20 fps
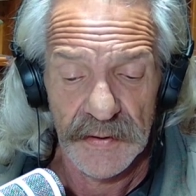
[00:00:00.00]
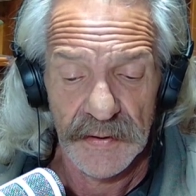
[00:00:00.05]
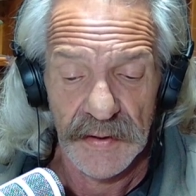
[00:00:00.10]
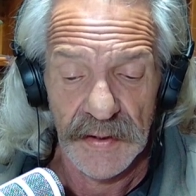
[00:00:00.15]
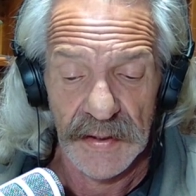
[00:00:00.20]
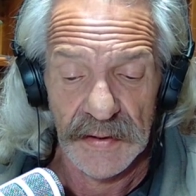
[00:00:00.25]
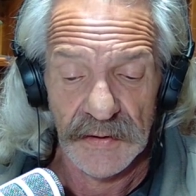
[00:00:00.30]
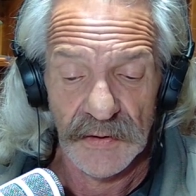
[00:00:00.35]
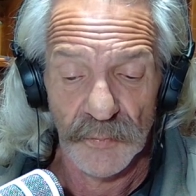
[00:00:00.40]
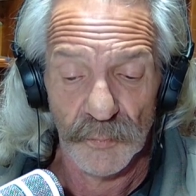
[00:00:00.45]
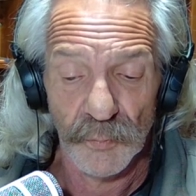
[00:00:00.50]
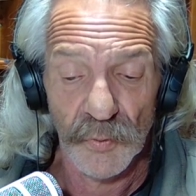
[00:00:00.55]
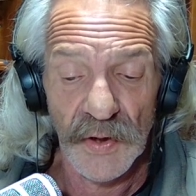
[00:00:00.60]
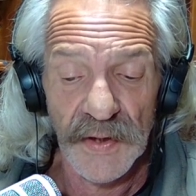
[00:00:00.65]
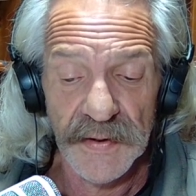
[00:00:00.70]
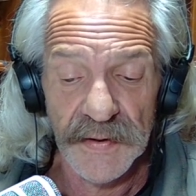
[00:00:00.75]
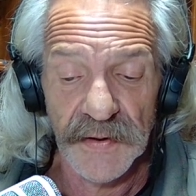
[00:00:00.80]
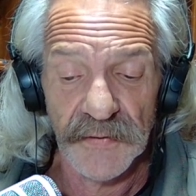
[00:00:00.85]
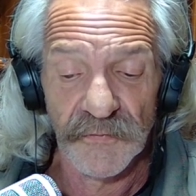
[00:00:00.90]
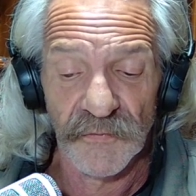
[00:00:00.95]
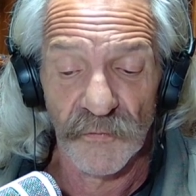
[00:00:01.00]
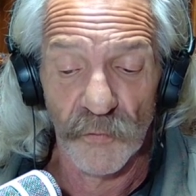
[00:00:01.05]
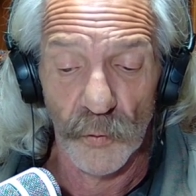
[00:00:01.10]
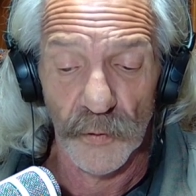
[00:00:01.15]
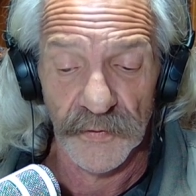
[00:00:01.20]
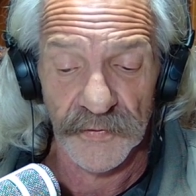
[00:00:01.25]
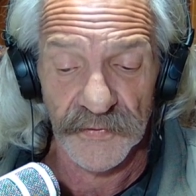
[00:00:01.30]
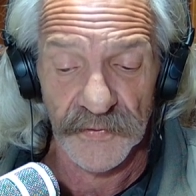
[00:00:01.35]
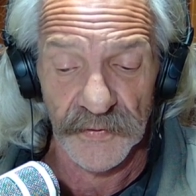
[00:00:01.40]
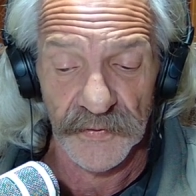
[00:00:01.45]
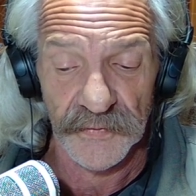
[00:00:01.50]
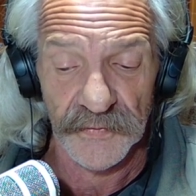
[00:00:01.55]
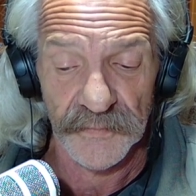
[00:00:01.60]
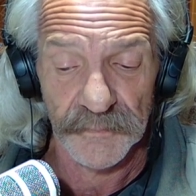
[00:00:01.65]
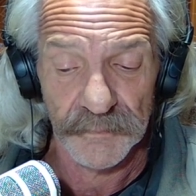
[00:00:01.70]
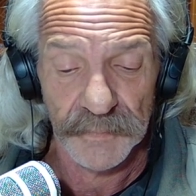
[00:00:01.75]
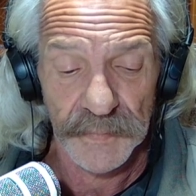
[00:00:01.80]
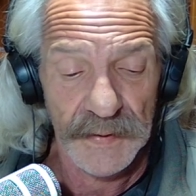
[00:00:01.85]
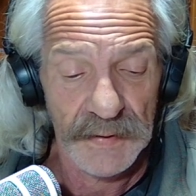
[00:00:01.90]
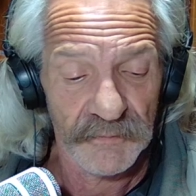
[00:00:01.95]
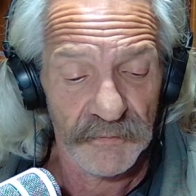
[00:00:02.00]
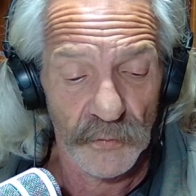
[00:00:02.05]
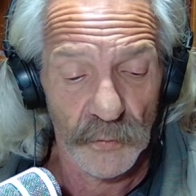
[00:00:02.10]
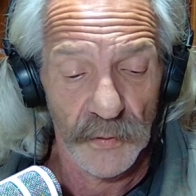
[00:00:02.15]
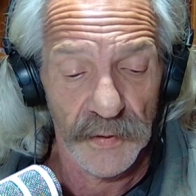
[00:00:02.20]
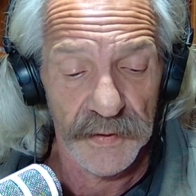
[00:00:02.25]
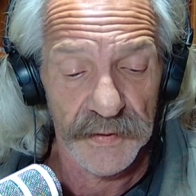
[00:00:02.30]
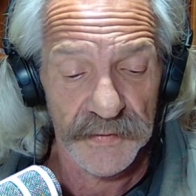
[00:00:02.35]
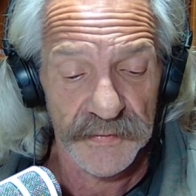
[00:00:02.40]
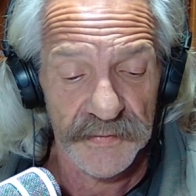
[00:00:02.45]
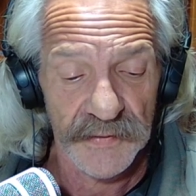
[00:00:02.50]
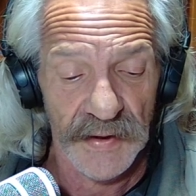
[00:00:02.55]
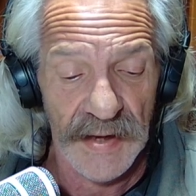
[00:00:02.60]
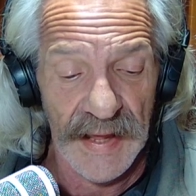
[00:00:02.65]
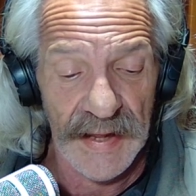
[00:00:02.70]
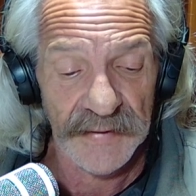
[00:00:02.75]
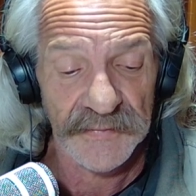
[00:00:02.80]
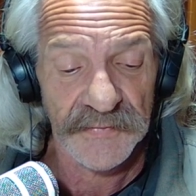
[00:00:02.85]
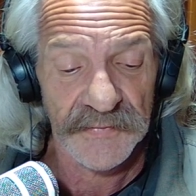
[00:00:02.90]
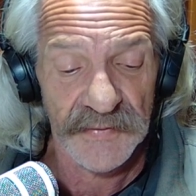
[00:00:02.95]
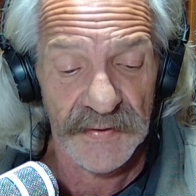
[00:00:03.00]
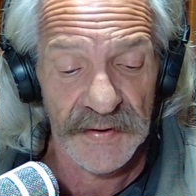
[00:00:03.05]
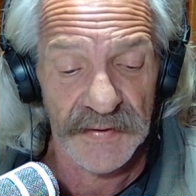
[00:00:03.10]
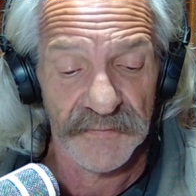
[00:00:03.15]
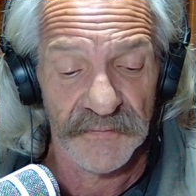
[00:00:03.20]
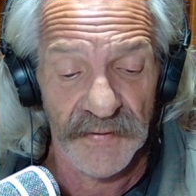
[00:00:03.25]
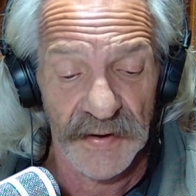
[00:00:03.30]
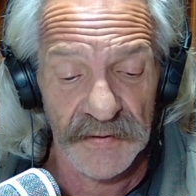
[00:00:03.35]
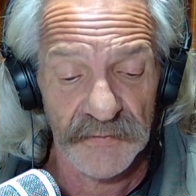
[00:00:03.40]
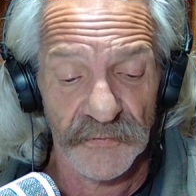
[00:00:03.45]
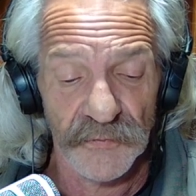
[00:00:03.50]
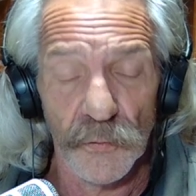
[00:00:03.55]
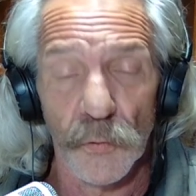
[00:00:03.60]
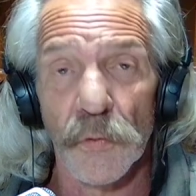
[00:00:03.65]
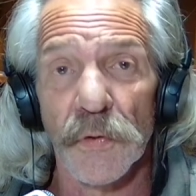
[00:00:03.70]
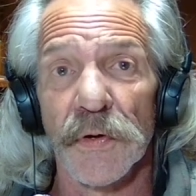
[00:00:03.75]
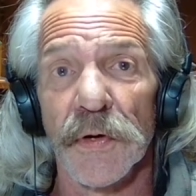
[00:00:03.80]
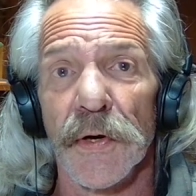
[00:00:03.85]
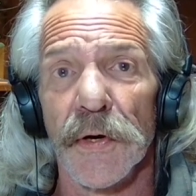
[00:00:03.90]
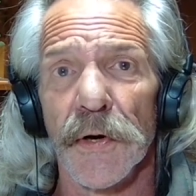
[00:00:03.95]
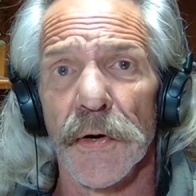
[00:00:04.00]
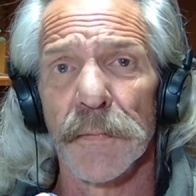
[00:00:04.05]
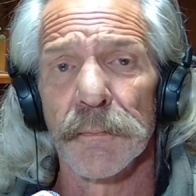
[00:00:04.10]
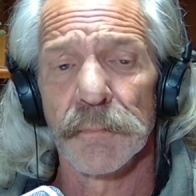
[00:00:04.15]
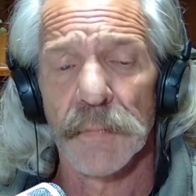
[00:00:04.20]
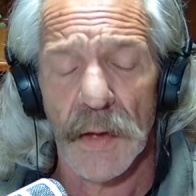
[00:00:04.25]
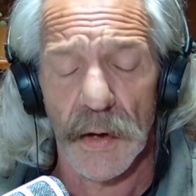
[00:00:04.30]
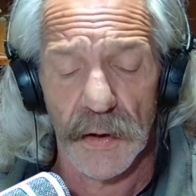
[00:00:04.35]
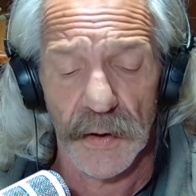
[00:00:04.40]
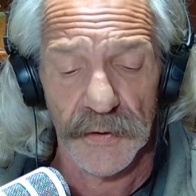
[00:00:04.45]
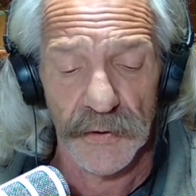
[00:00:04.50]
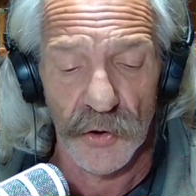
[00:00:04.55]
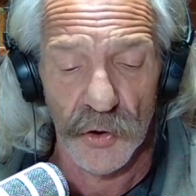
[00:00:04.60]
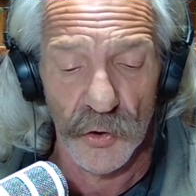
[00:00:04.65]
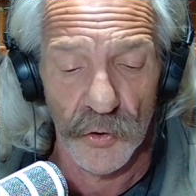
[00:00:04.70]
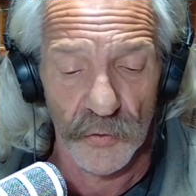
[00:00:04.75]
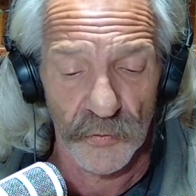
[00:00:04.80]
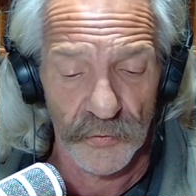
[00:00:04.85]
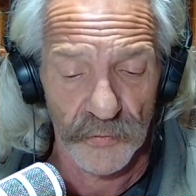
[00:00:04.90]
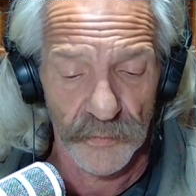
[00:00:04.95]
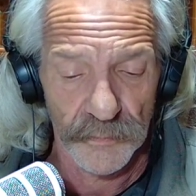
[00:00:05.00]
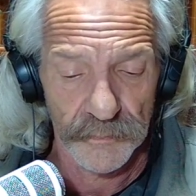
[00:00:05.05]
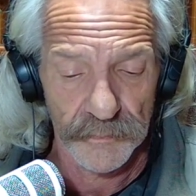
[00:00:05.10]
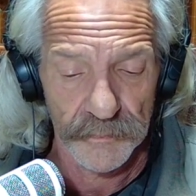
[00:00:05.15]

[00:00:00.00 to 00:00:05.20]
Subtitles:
and depleted forces for his last eventful year on earth.